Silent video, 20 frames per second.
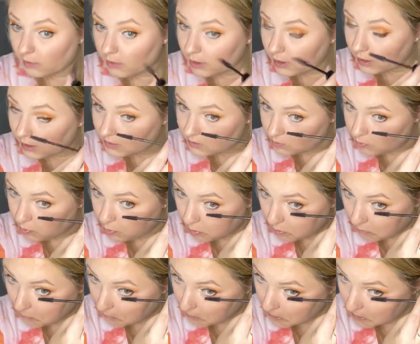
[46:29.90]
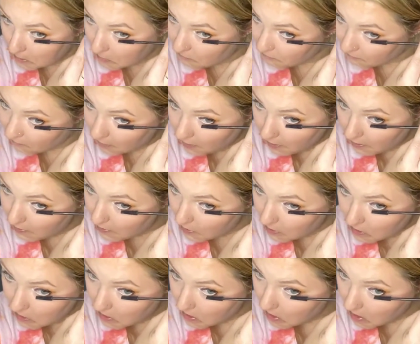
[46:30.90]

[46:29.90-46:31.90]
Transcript: look is pretty fire.